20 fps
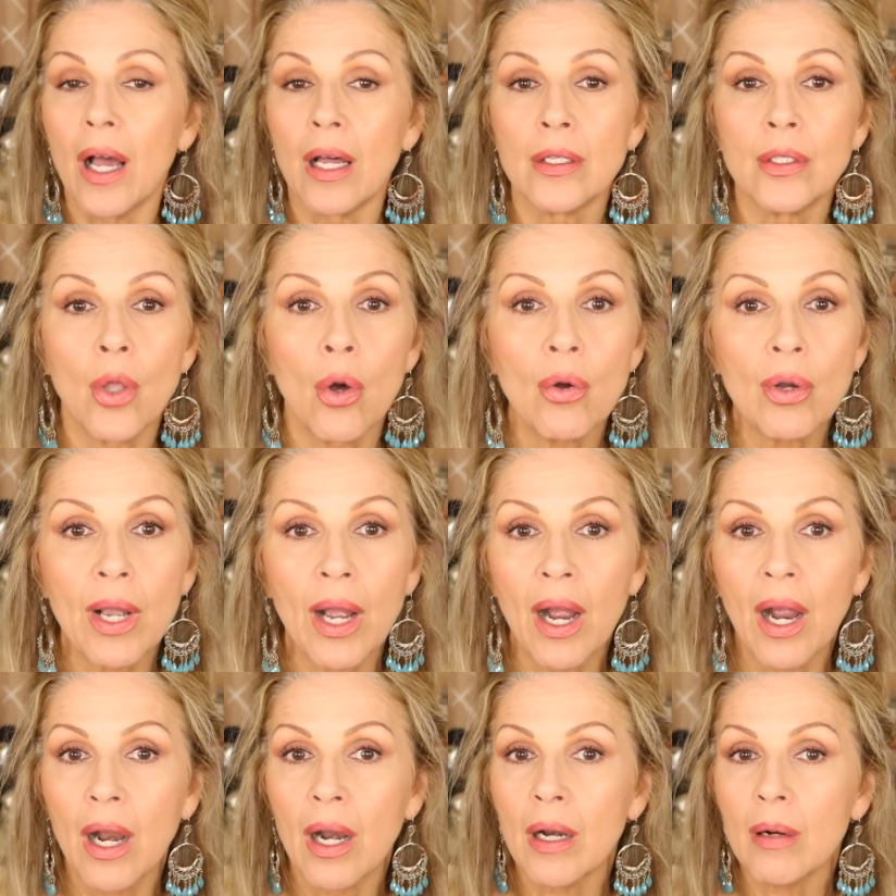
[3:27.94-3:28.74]
low
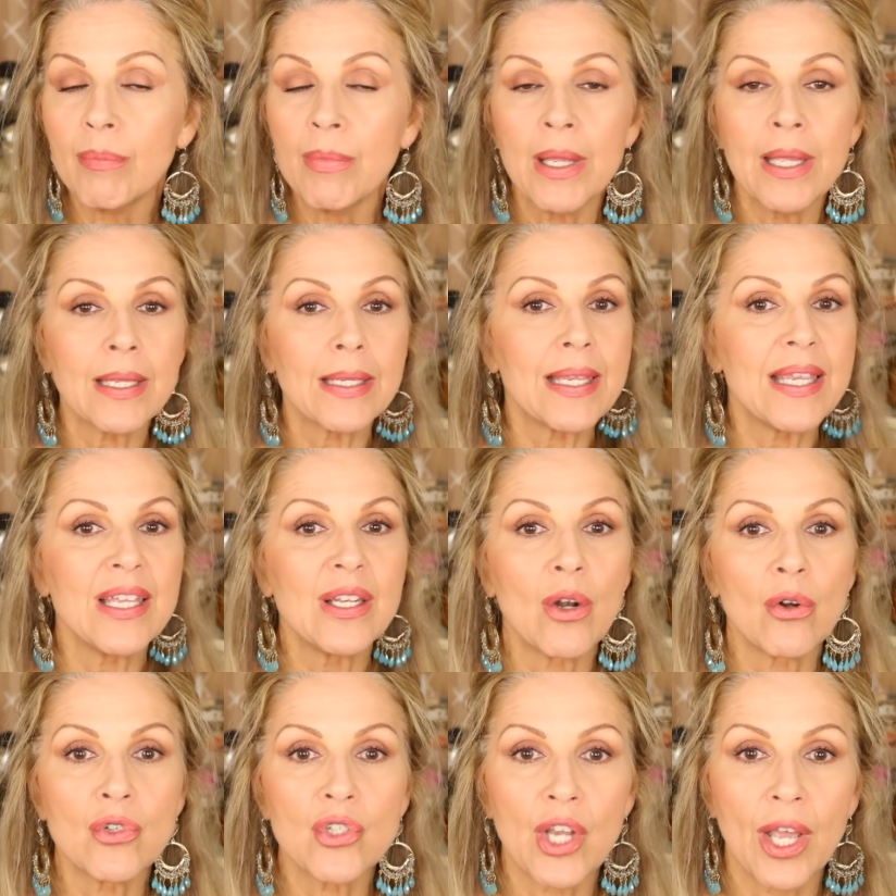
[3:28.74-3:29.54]
carb,
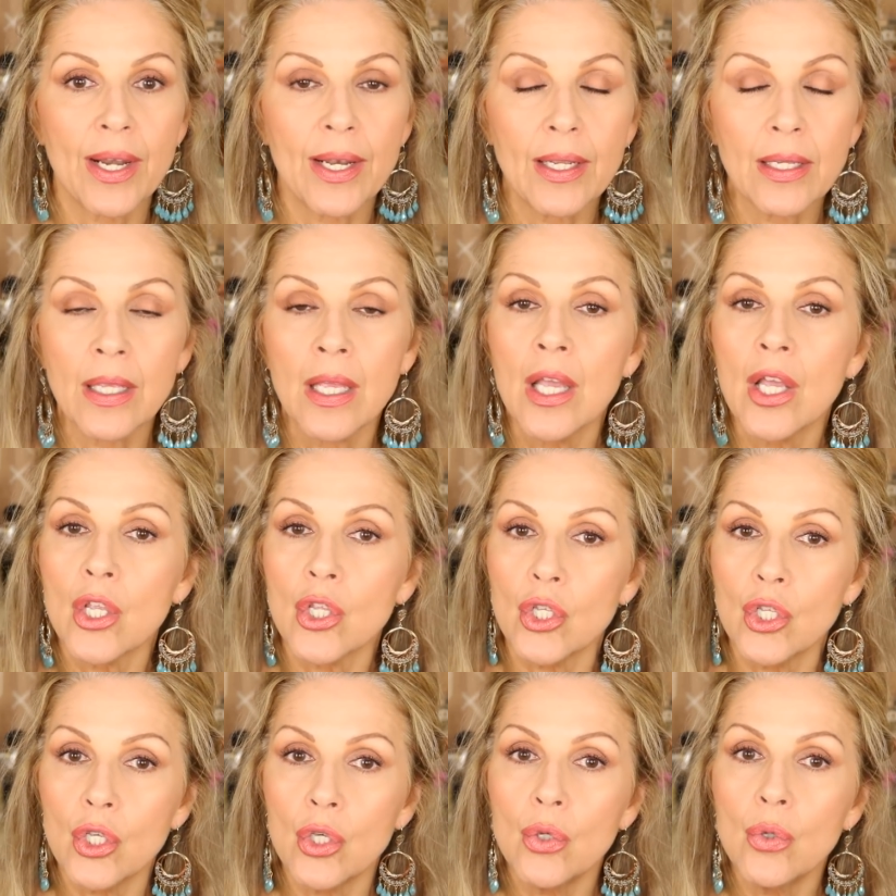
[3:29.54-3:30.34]
ketogenic,
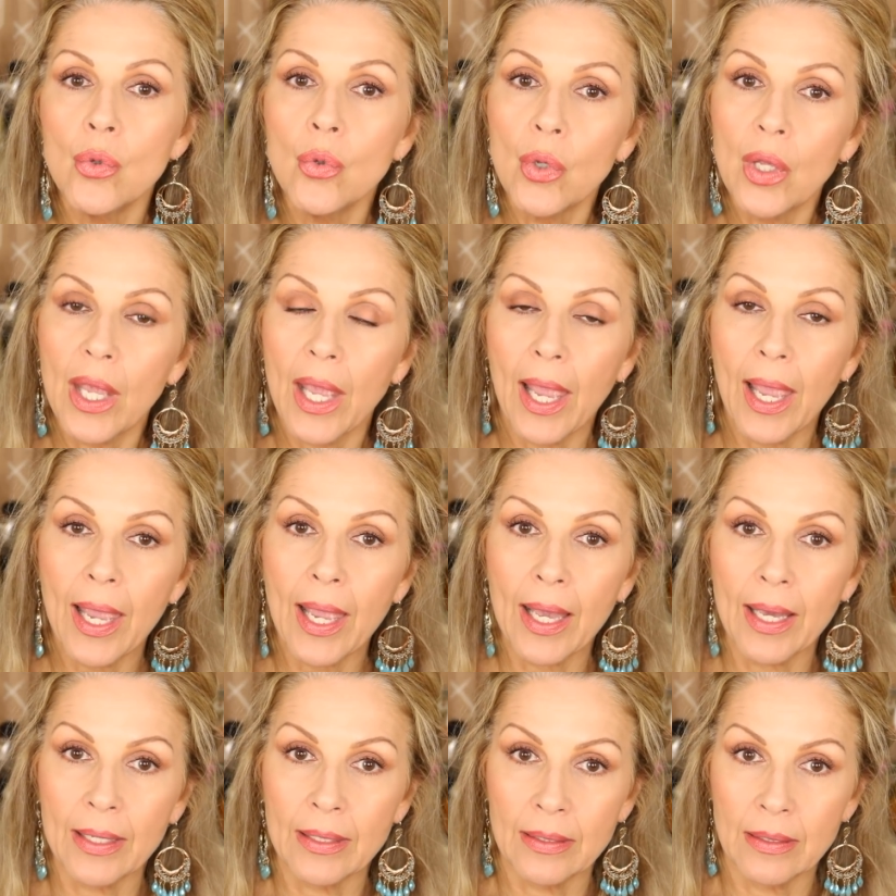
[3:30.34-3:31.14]
you
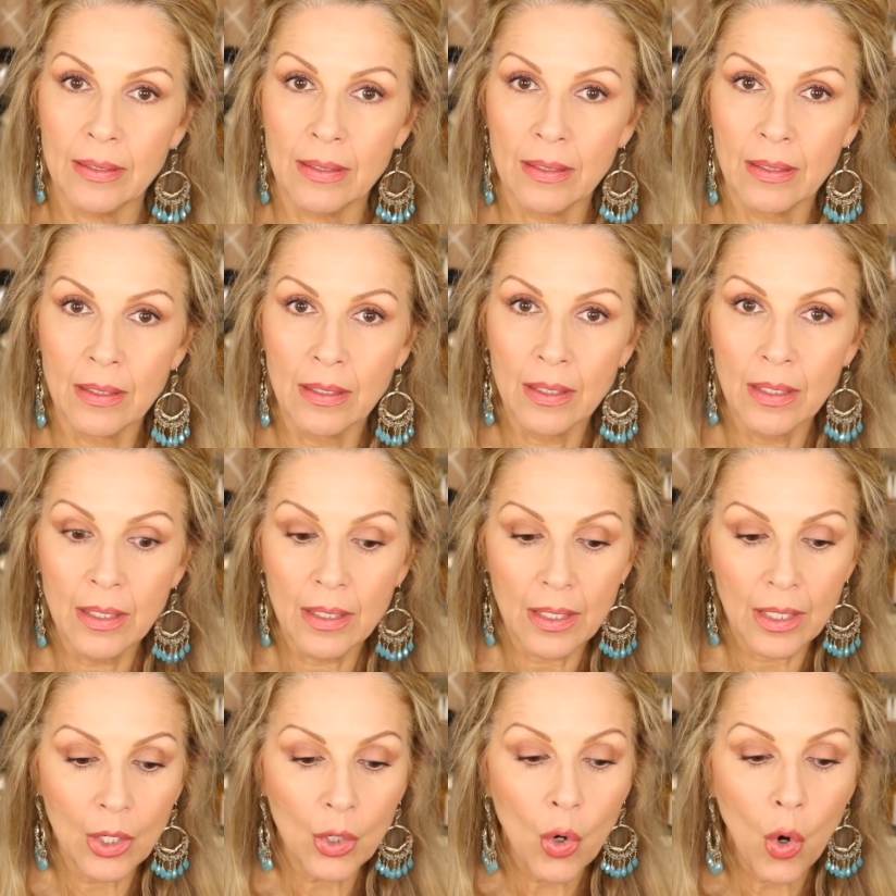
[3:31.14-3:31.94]
can
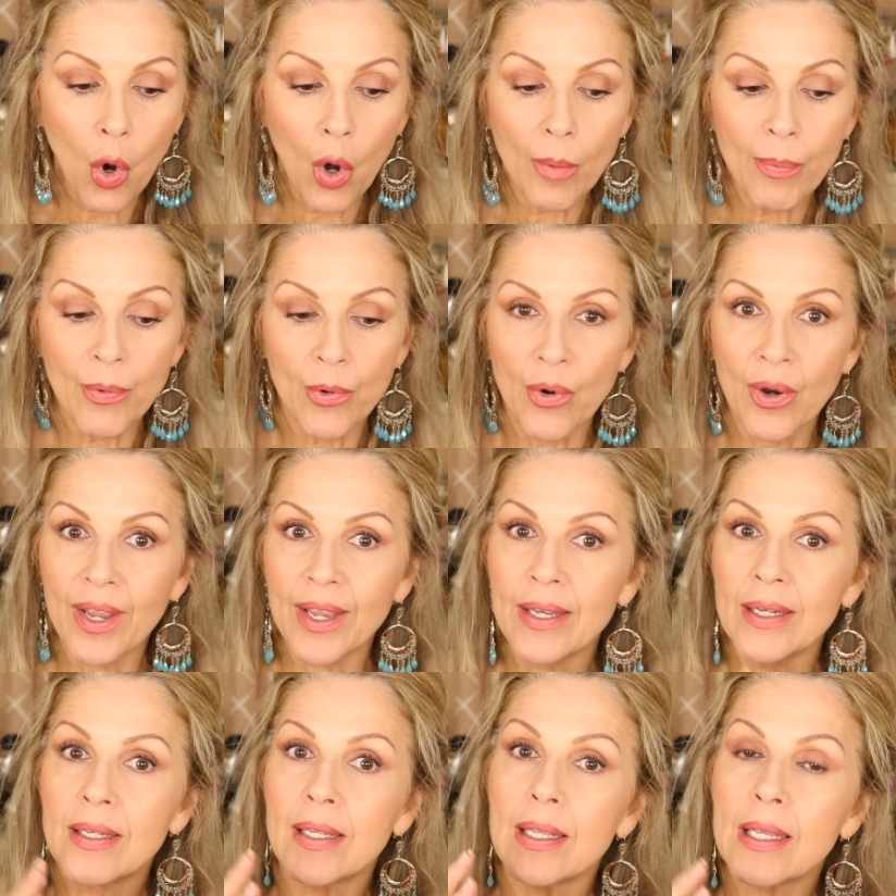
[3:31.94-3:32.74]

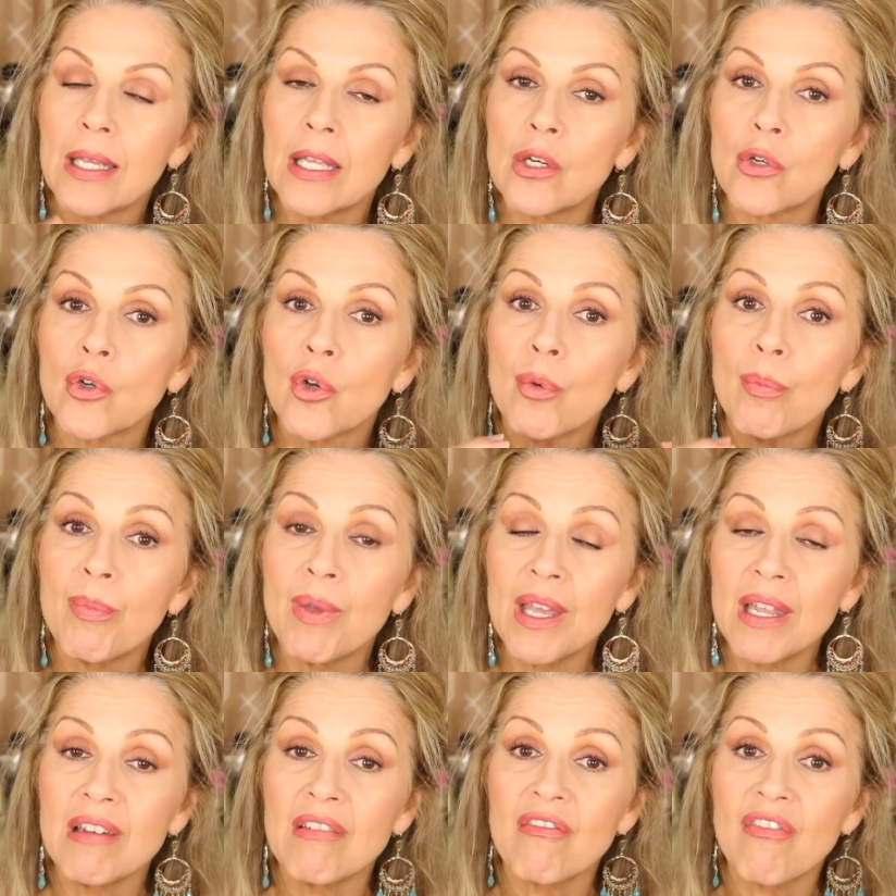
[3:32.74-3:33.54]
incorporate
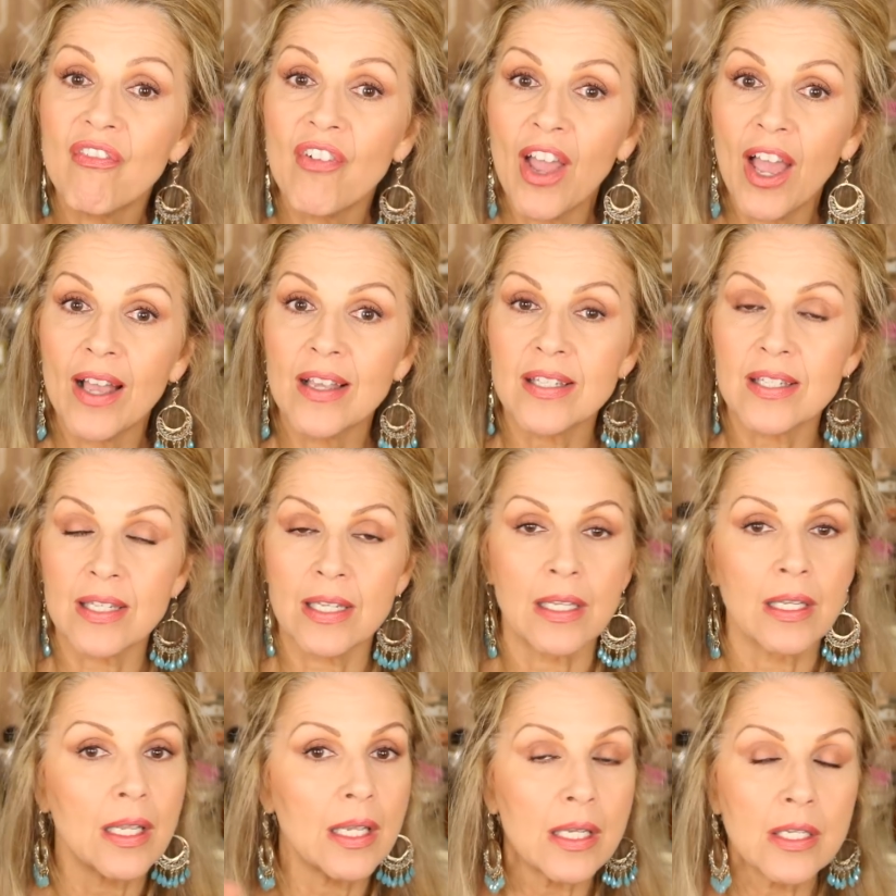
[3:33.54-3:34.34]
intermittent
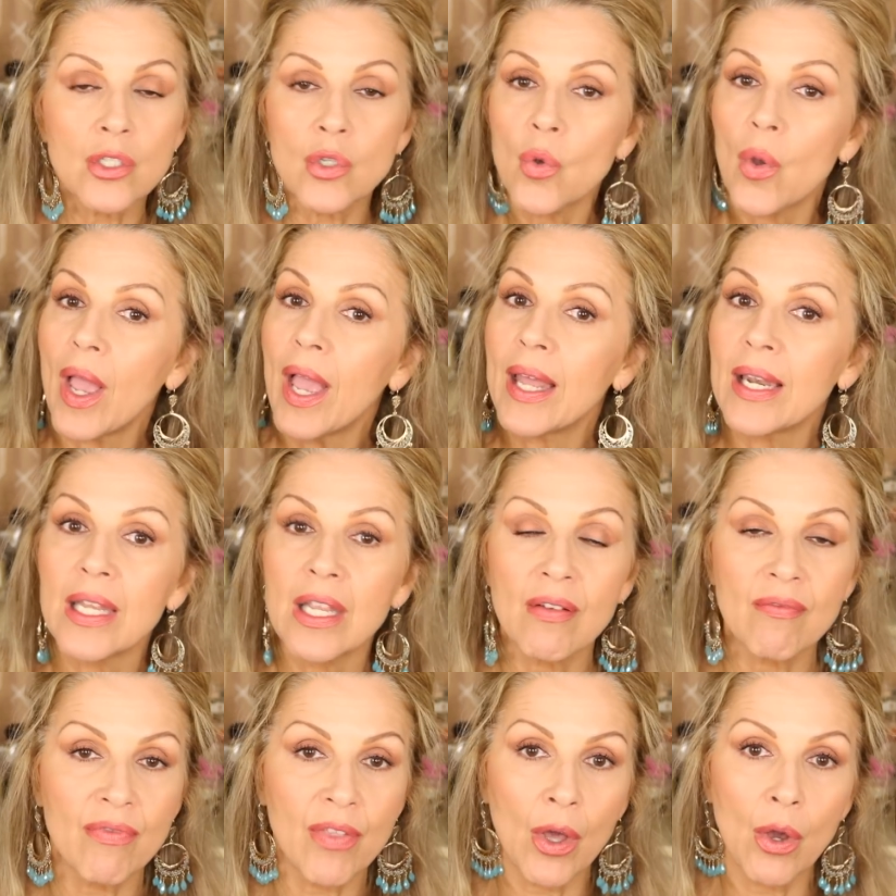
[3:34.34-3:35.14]
fasting into
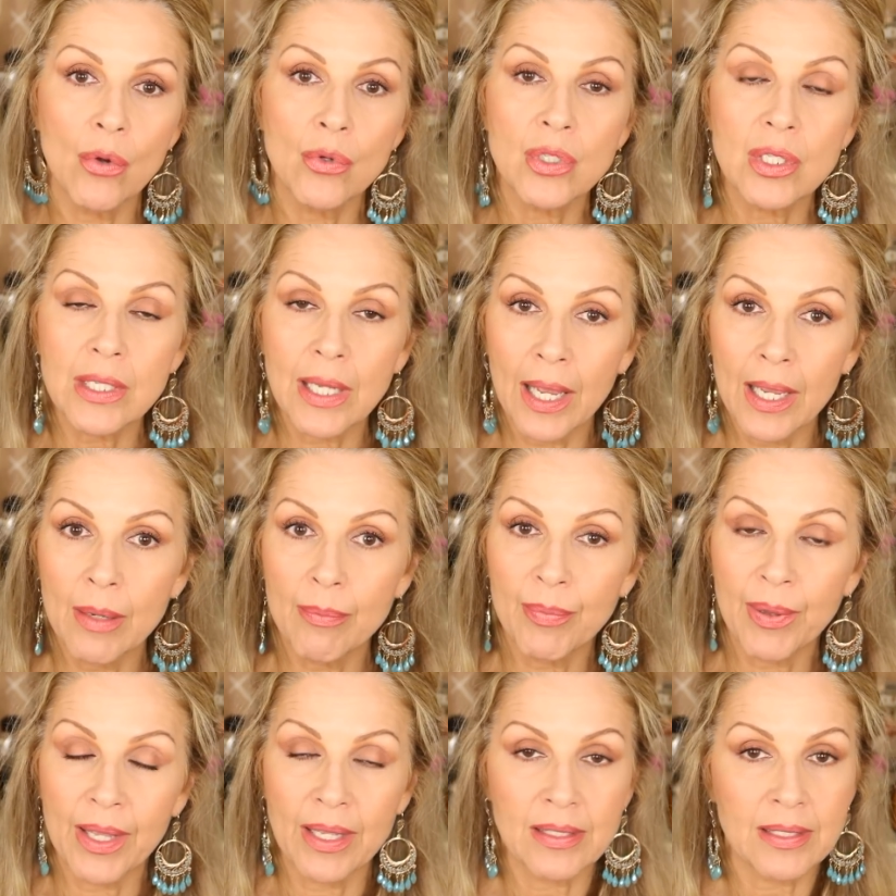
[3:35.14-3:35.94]
any of those
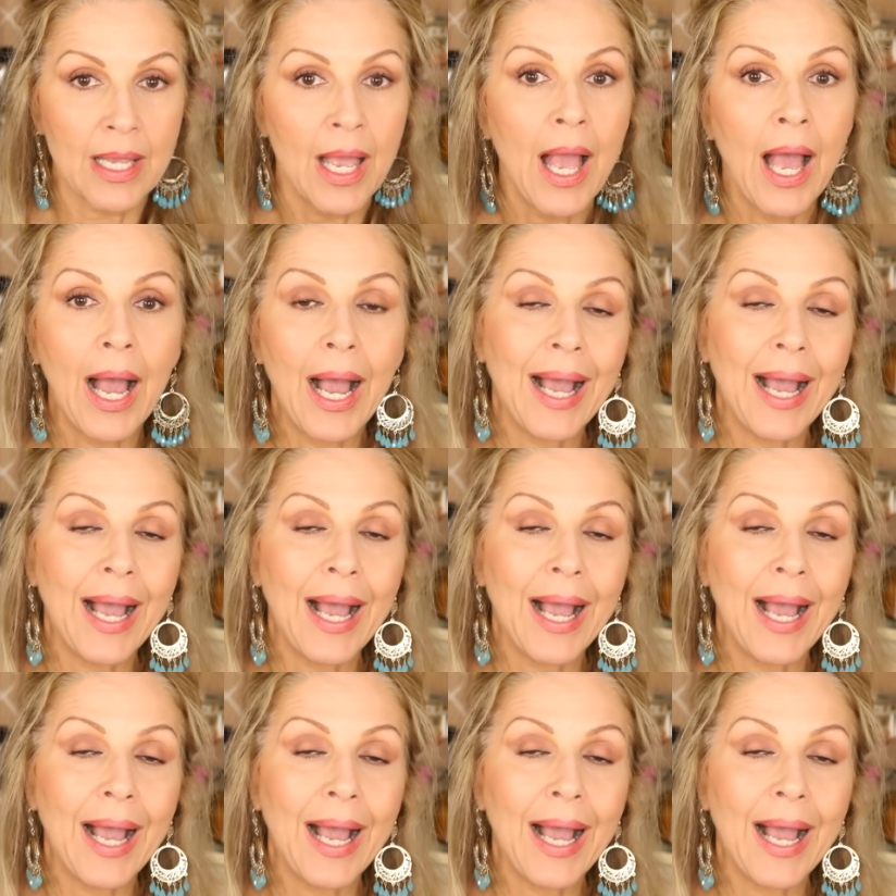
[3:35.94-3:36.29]
diet plans.